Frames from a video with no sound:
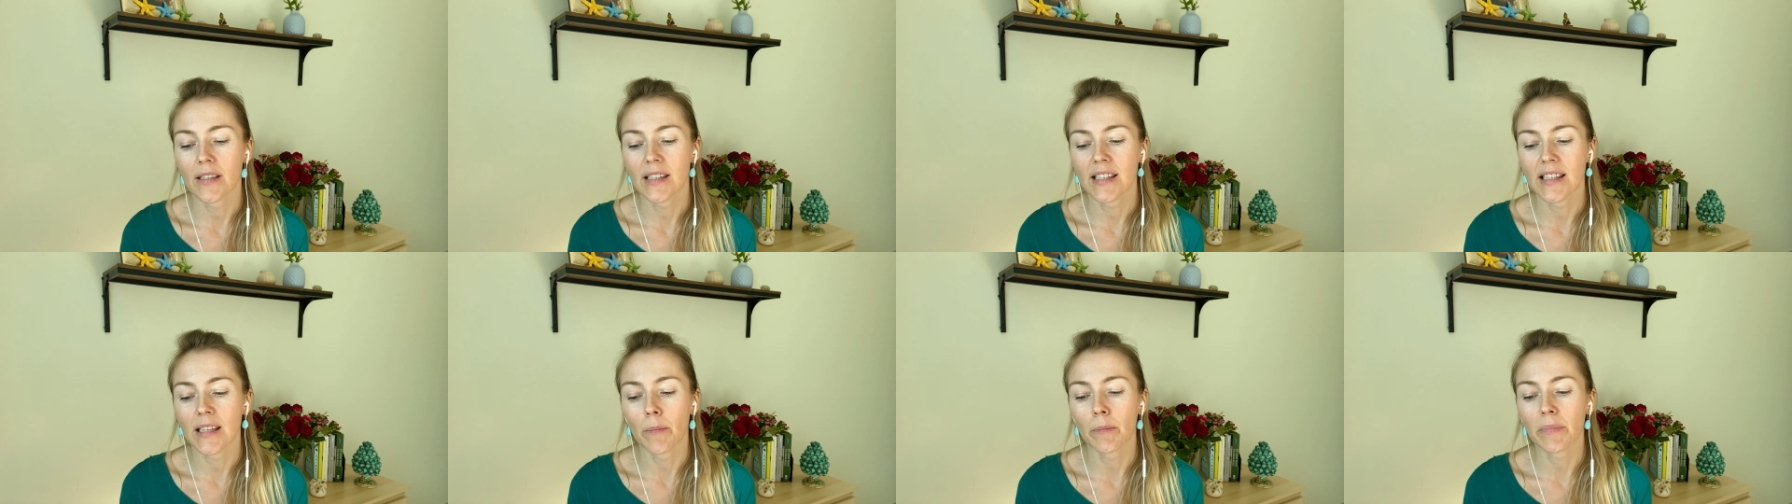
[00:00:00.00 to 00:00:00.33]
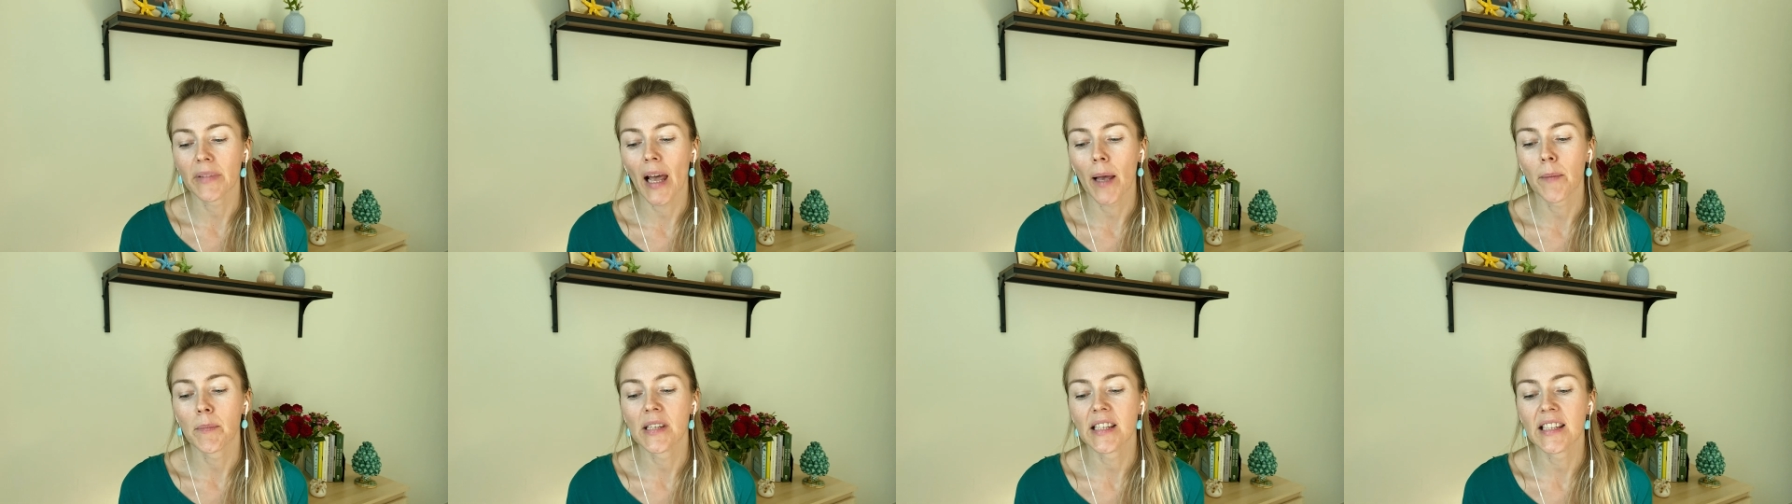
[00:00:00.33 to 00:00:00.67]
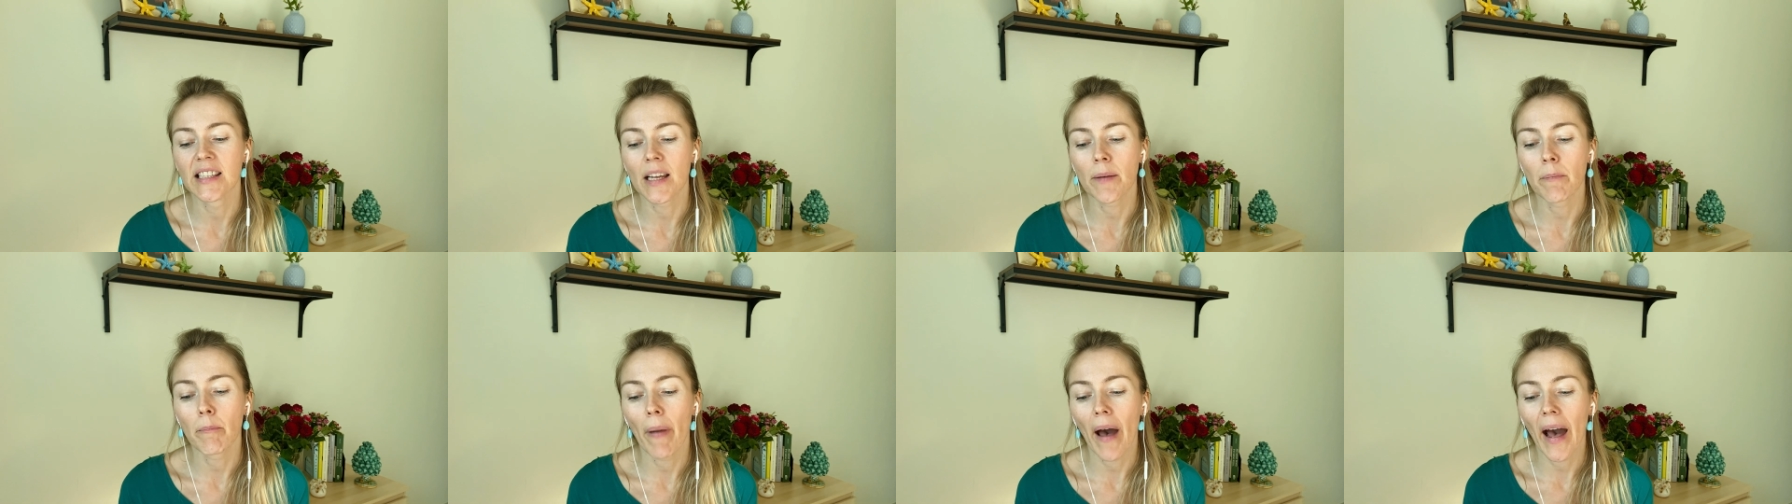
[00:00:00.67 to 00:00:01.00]
sometimes
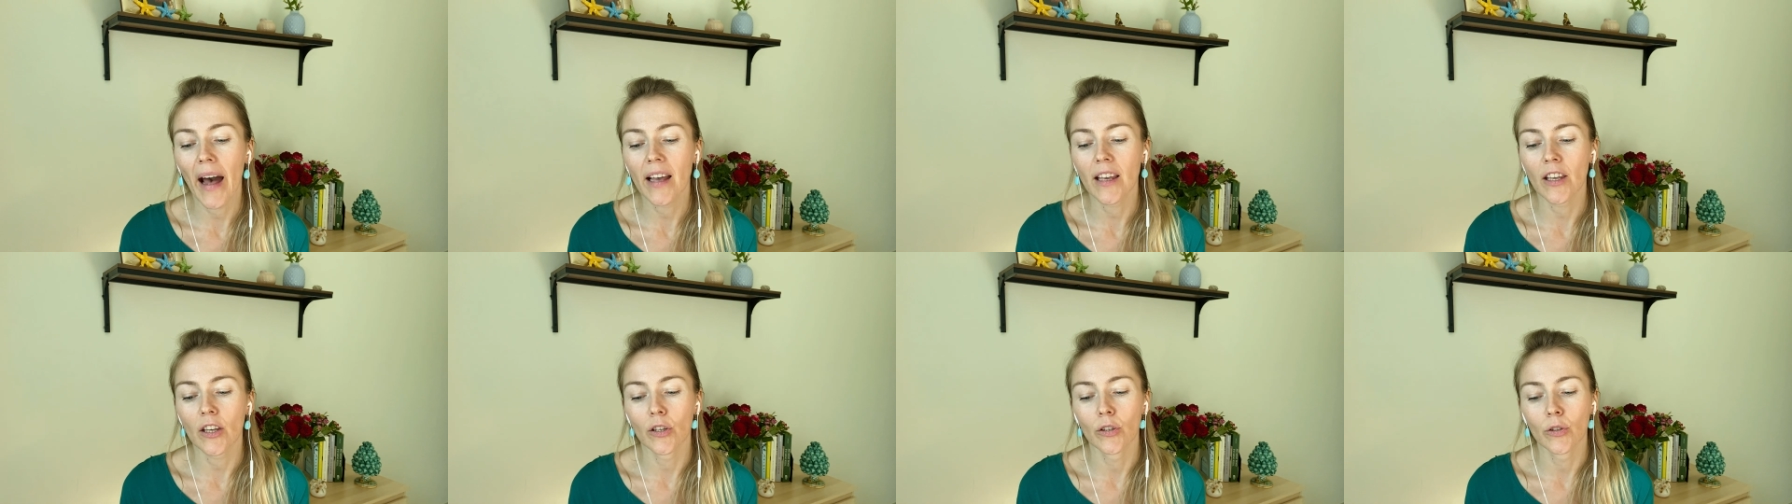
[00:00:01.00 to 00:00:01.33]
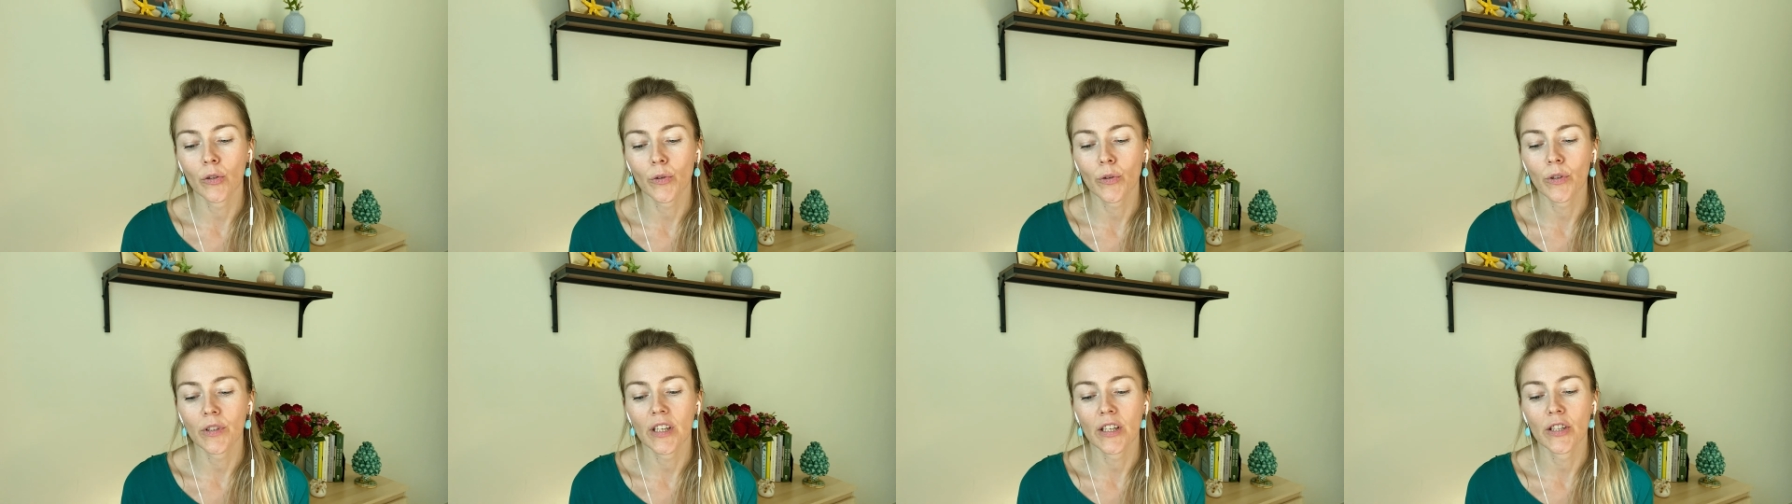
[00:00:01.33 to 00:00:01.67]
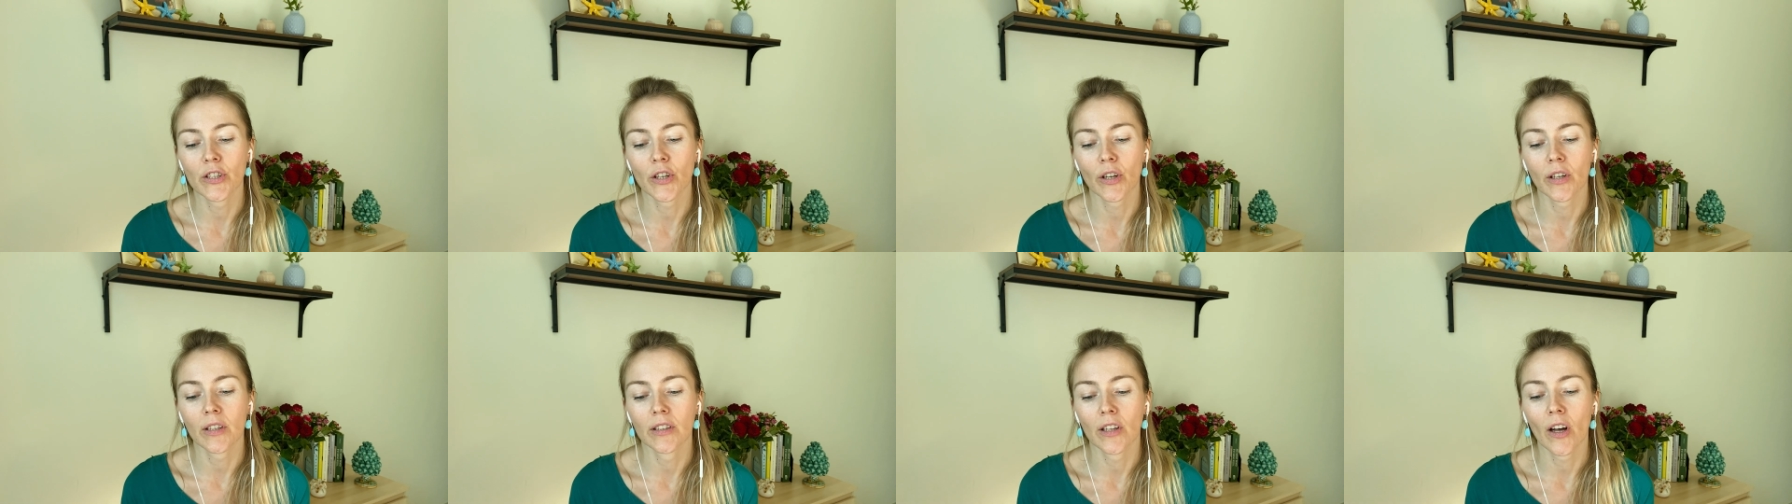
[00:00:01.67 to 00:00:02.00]
step back in order
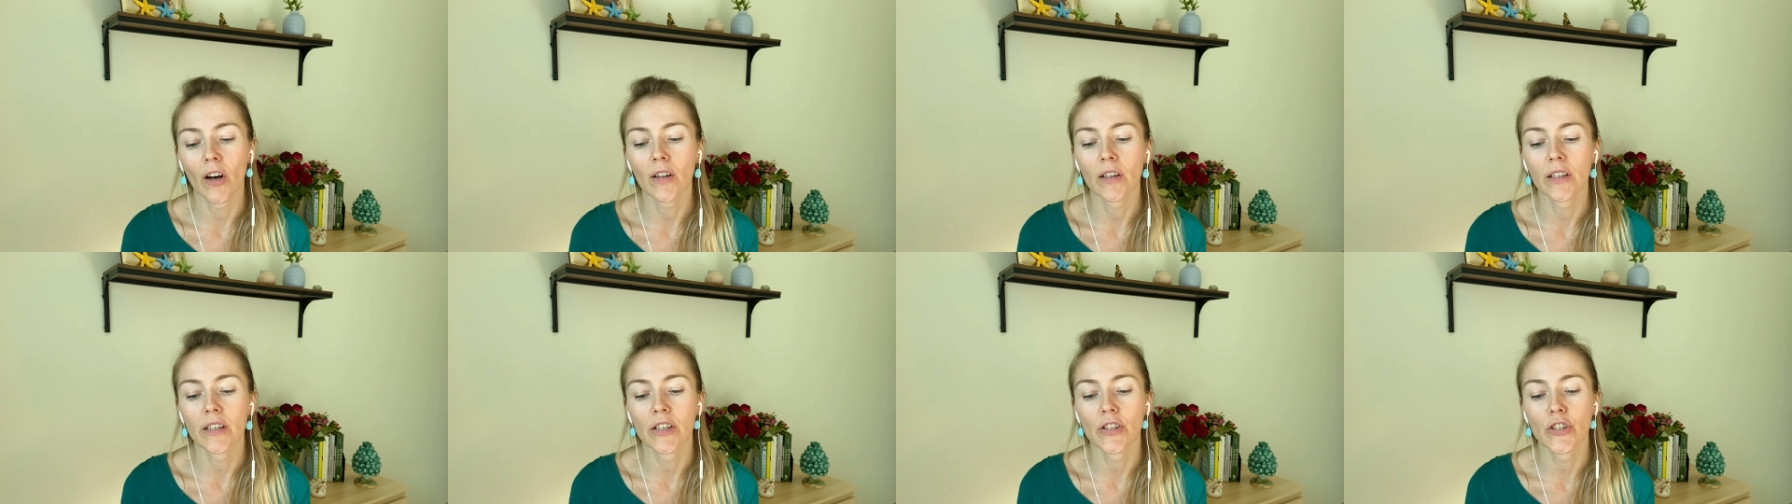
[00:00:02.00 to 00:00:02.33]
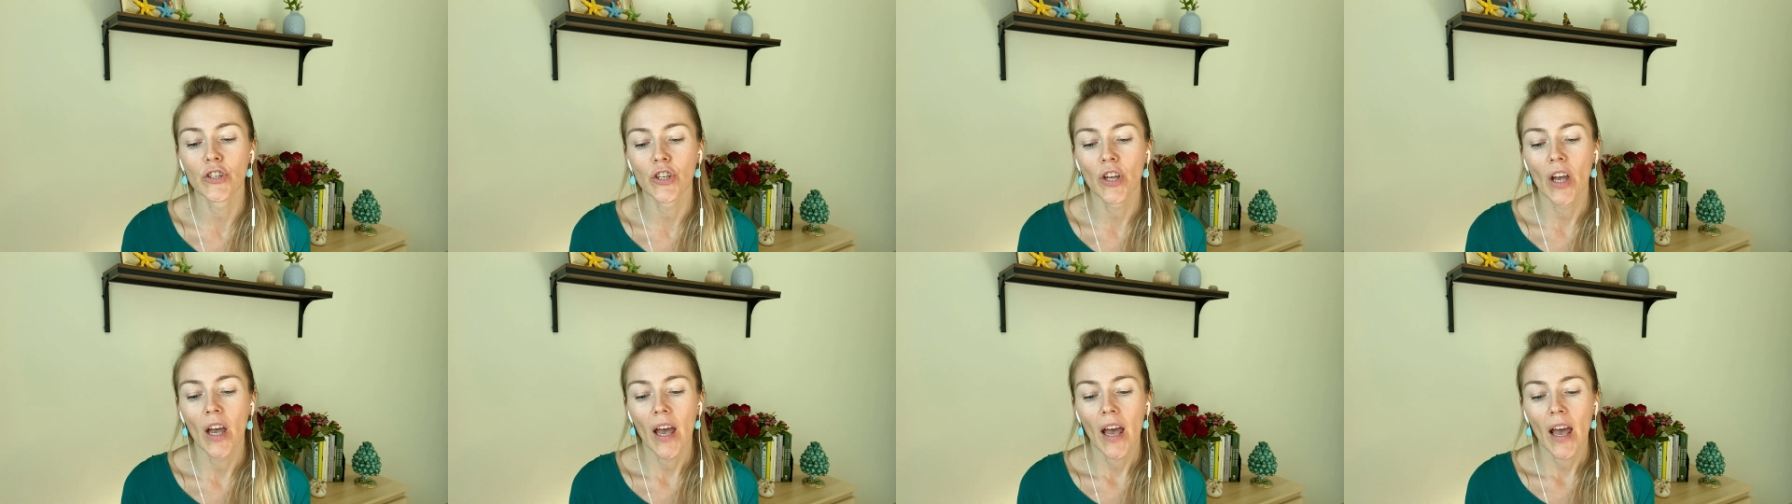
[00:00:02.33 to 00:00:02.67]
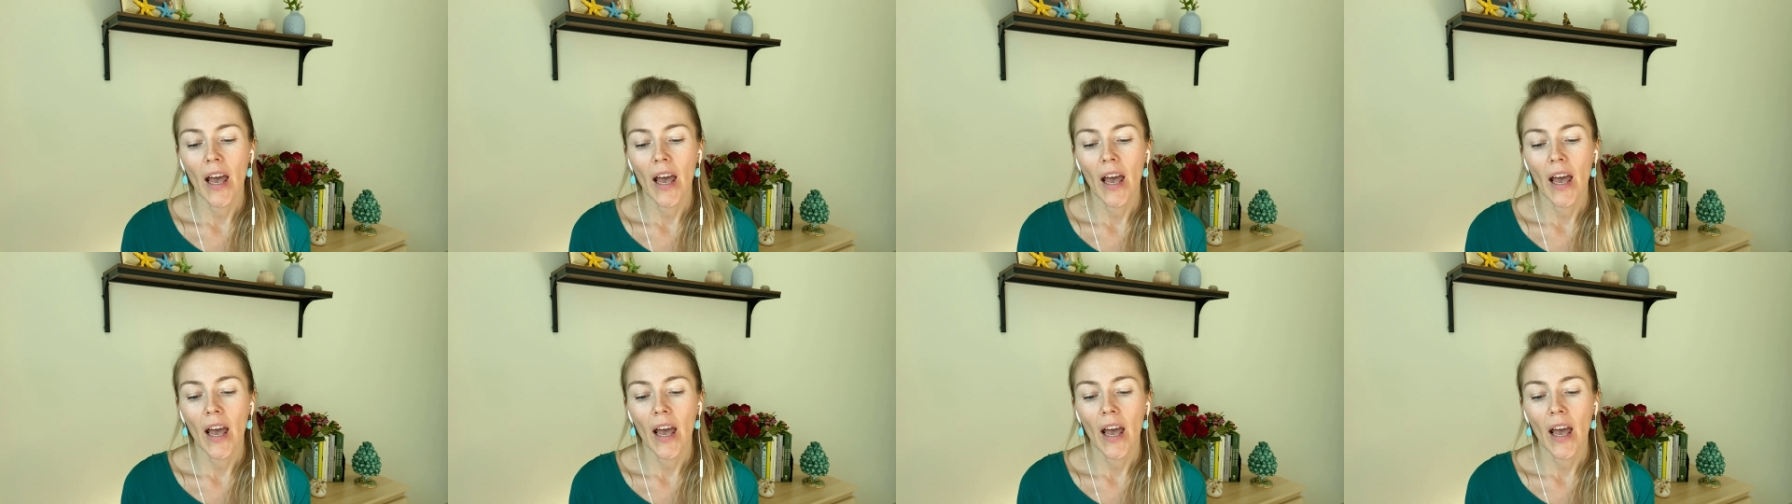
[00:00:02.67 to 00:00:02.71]
to acknowledge,